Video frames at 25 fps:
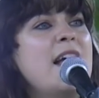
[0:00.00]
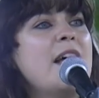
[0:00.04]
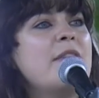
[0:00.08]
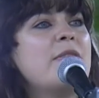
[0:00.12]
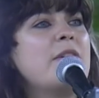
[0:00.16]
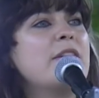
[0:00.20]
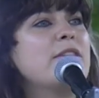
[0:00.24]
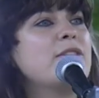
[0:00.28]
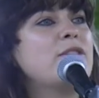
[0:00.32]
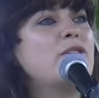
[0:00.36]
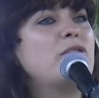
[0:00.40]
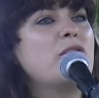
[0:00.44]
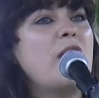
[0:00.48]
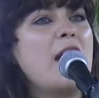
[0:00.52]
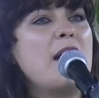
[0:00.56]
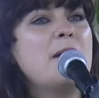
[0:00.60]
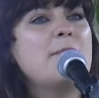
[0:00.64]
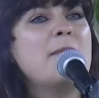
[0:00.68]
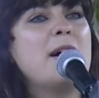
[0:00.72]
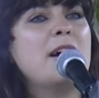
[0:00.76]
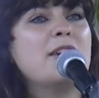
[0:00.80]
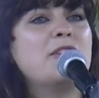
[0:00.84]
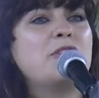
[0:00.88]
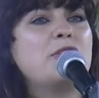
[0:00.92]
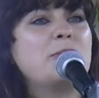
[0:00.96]
there's so
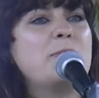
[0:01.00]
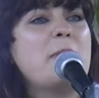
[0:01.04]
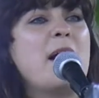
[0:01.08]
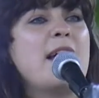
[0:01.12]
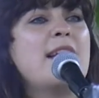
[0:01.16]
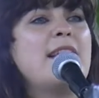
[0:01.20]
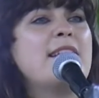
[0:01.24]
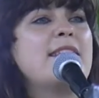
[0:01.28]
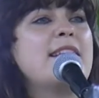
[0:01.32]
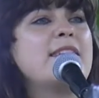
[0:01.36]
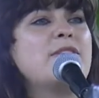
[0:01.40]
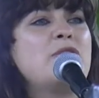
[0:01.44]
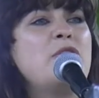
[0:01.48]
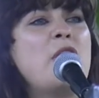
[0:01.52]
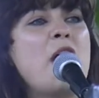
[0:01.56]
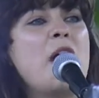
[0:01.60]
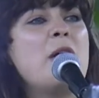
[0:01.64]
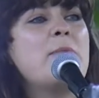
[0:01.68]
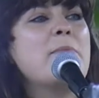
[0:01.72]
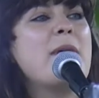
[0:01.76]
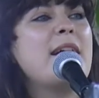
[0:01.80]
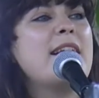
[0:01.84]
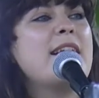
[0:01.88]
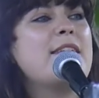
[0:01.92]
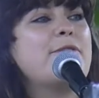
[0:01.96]
much money, there's no
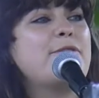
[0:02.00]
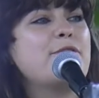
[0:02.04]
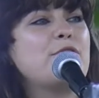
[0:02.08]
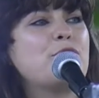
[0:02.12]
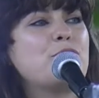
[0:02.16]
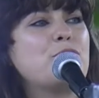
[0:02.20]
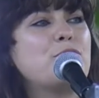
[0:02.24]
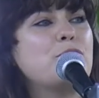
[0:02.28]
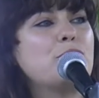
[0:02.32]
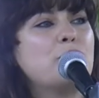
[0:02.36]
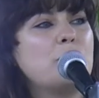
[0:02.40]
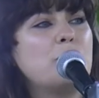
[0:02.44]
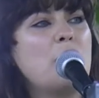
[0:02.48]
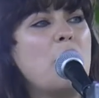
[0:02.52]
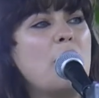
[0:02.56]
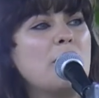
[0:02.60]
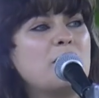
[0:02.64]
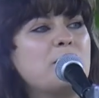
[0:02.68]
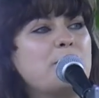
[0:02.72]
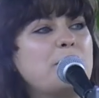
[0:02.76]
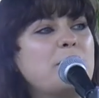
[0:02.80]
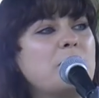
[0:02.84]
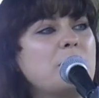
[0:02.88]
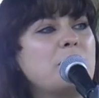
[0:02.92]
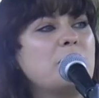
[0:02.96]
money for schools and
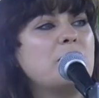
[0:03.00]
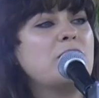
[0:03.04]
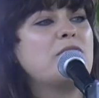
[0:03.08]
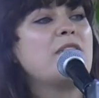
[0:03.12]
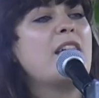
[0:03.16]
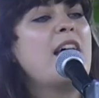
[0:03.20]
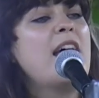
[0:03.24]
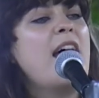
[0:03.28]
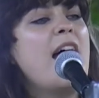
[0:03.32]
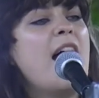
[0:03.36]
hospitals,